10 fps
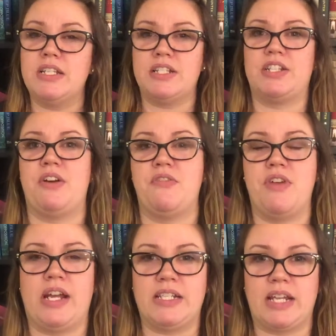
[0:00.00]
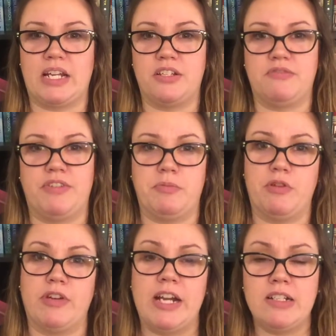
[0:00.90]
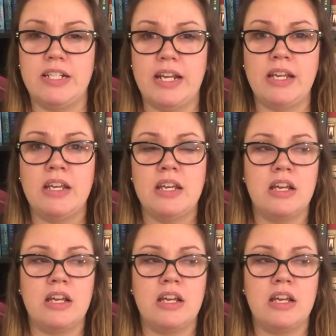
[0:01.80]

So I decided to film over here today.